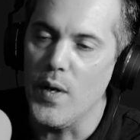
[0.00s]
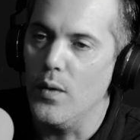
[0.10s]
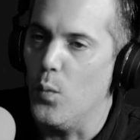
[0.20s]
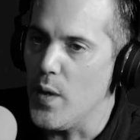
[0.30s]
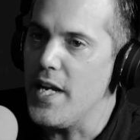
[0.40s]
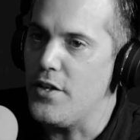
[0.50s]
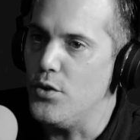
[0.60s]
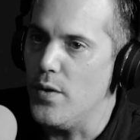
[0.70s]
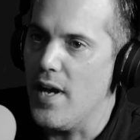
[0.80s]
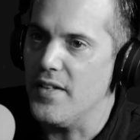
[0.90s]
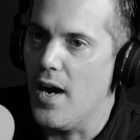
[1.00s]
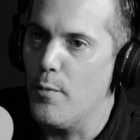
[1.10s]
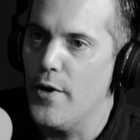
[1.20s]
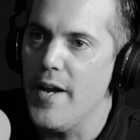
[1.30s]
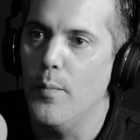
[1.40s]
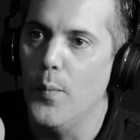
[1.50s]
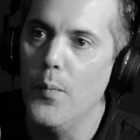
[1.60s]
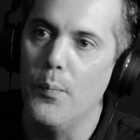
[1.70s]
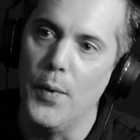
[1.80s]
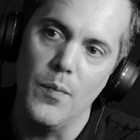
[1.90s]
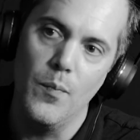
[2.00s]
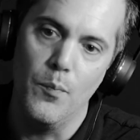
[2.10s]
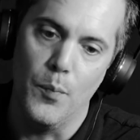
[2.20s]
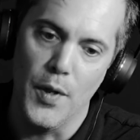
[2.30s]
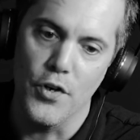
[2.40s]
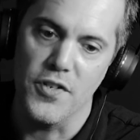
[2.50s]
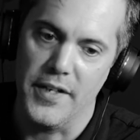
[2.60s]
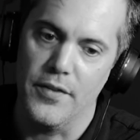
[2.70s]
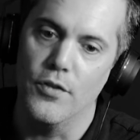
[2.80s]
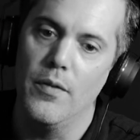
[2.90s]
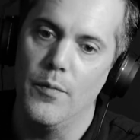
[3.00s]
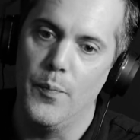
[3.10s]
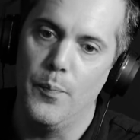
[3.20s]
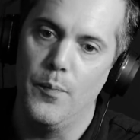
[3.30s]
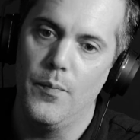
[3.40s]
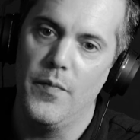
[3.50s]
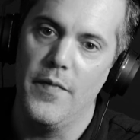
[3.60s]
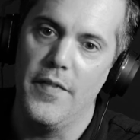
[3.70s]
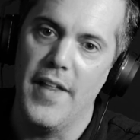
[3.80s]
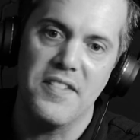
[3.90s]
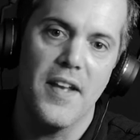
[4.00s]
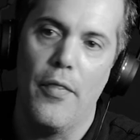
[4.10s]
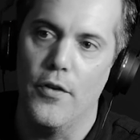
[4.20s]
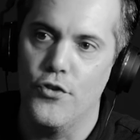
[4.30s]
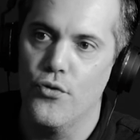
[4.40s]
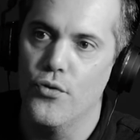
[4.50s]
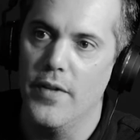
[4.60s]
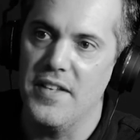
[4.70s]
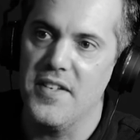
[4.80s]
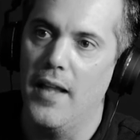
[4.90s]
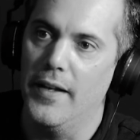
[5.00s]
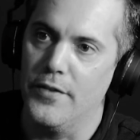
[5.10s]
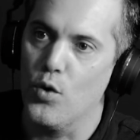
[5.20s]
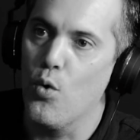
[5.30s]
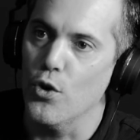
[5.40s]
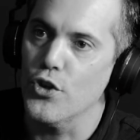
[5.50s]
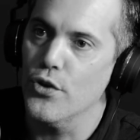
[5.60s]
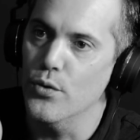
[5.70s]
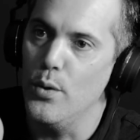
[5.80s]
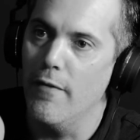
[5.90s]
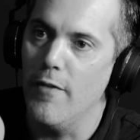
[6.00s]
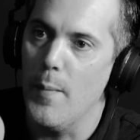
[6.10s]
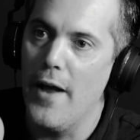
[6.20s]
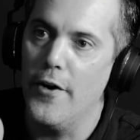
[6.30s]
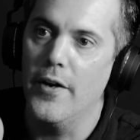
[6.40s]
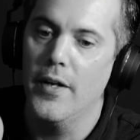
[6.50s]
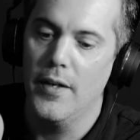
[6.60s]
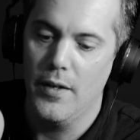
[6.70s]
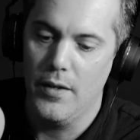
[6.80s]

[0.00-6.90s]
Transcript: we need to do that to operate. But there's like that's not like the core truth of the matter.